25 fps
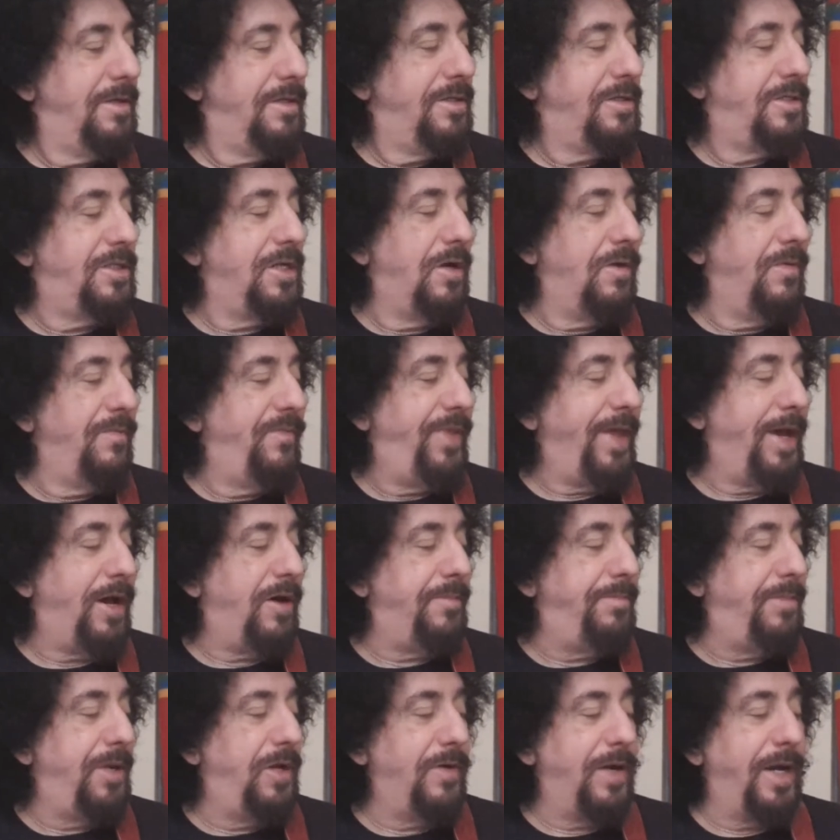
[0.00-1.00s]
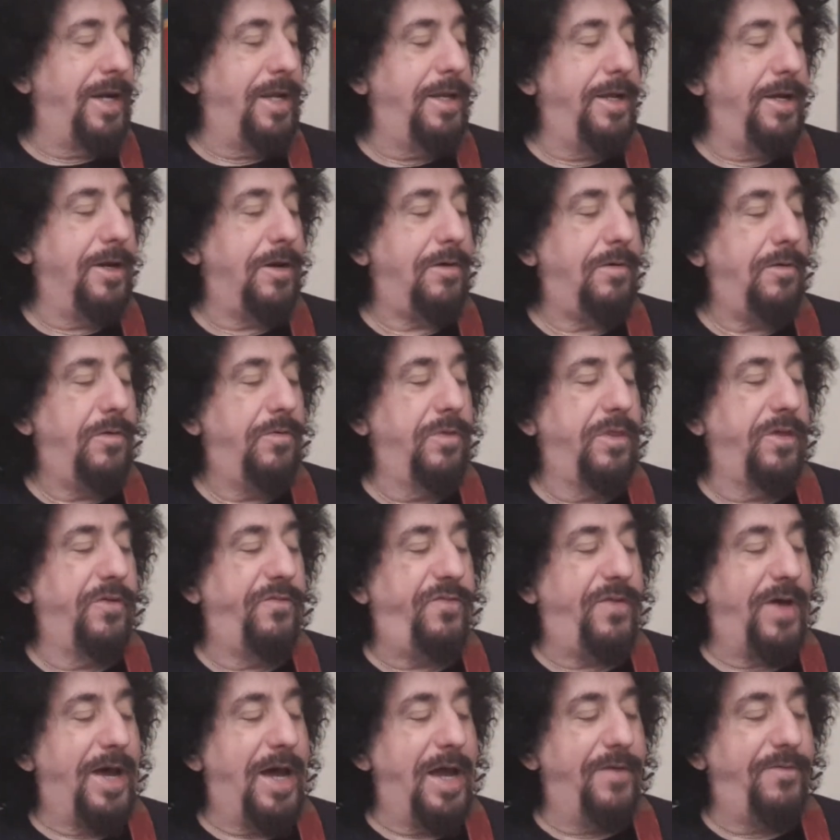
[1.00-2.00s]
So that would be right here, the
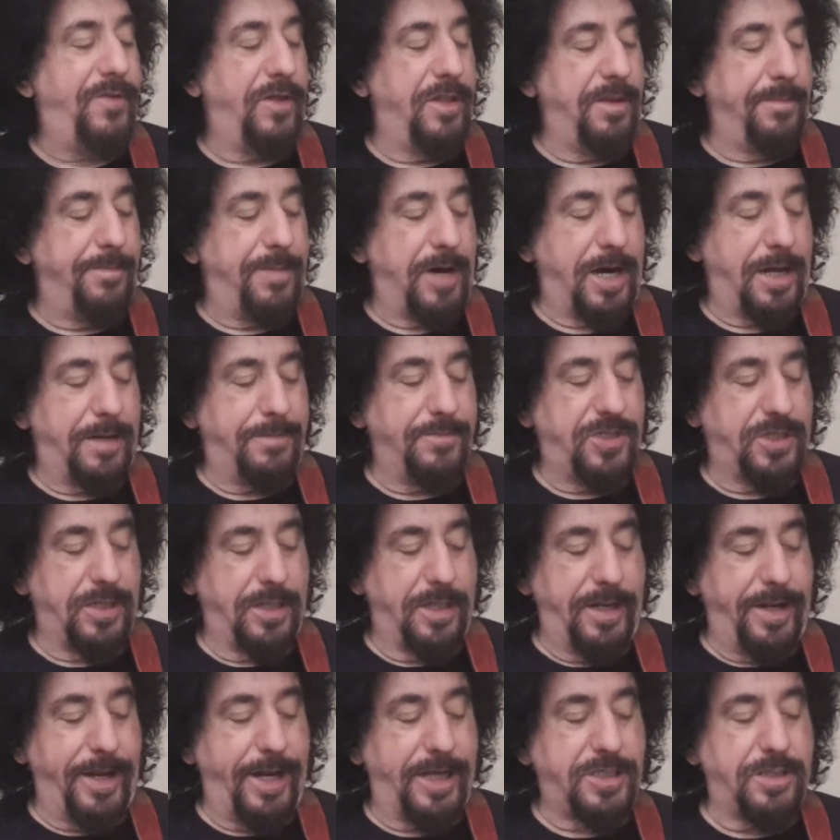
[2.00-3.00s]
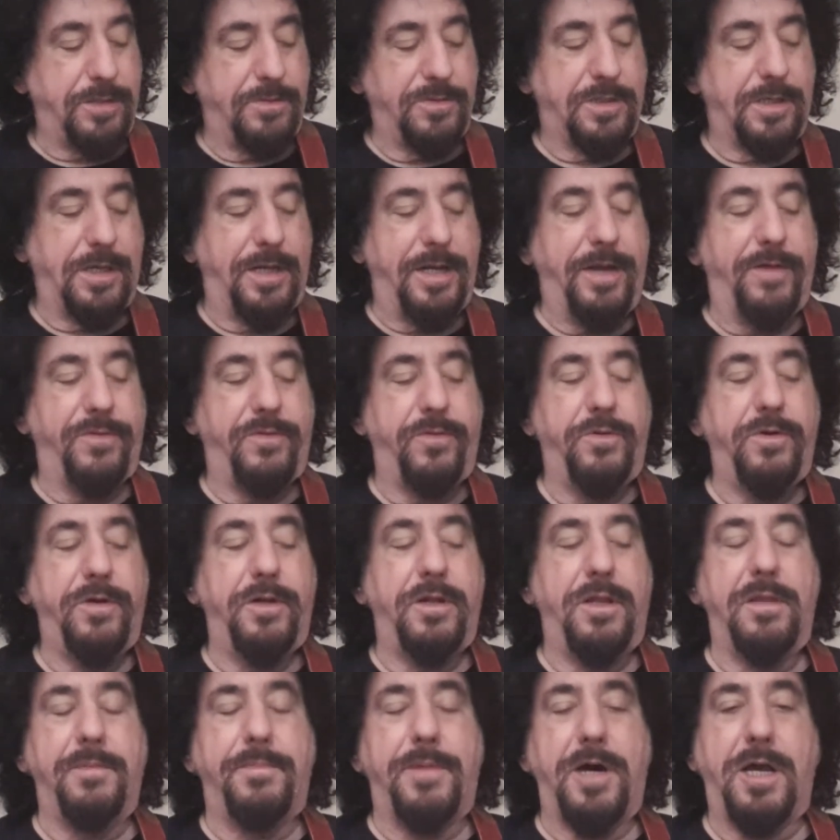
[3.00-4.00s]
5 on the bottom. So the next one's going to have the root
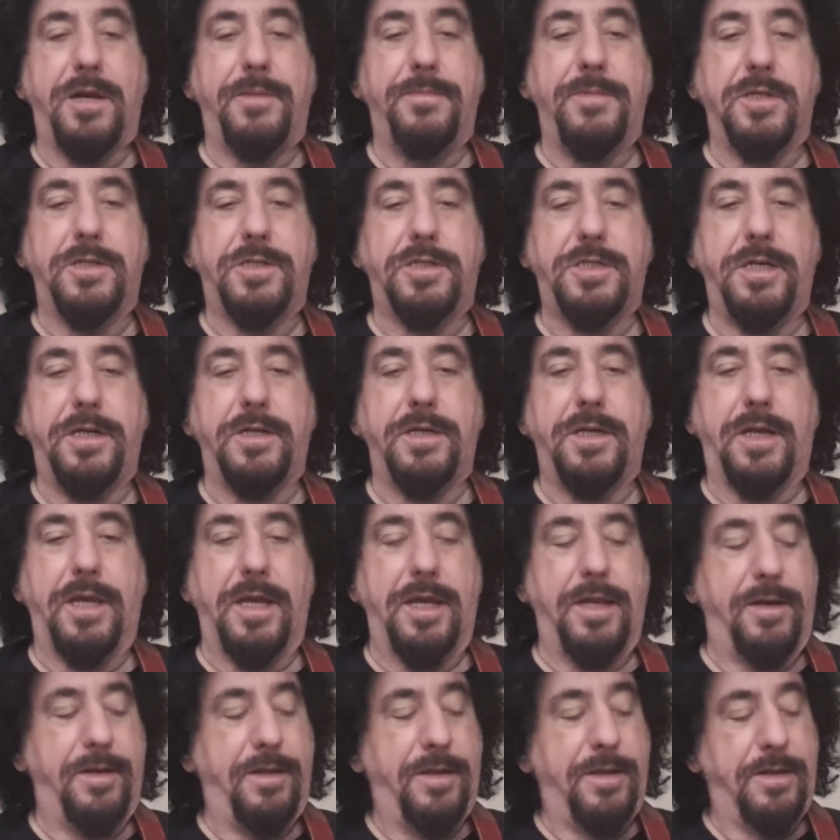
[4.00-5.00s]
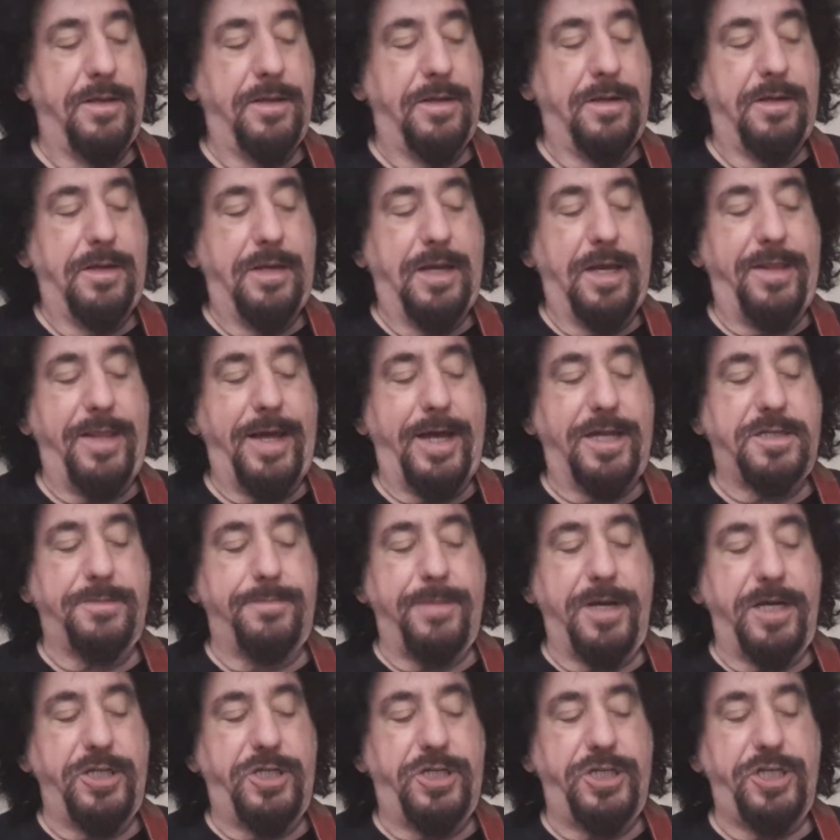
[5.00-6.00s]
on the bottom. It's here again, and that's
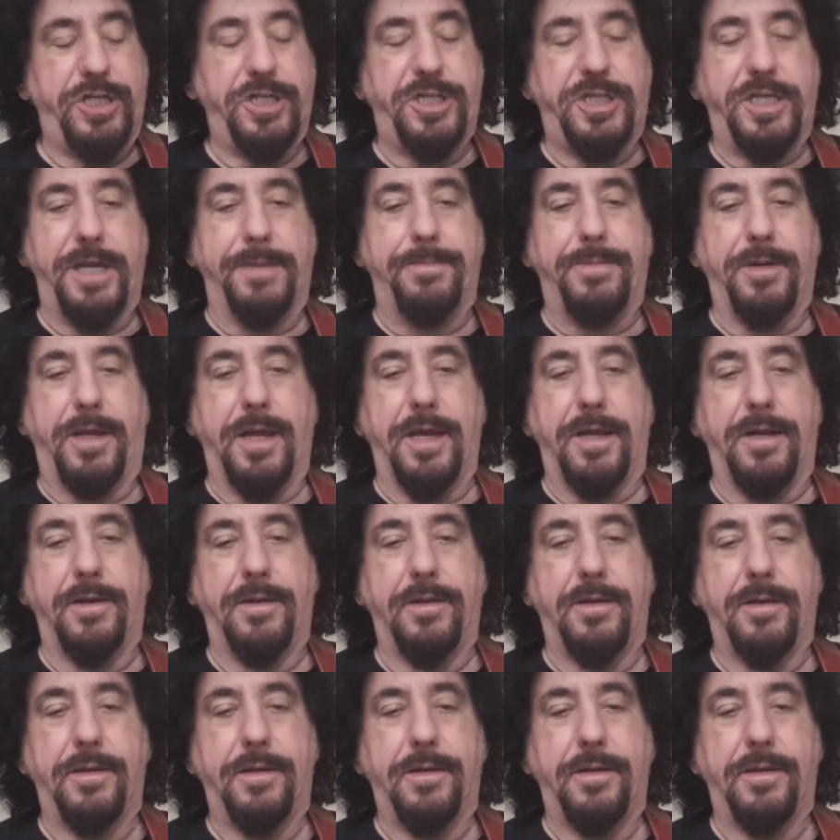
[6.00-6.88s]
my G shape again.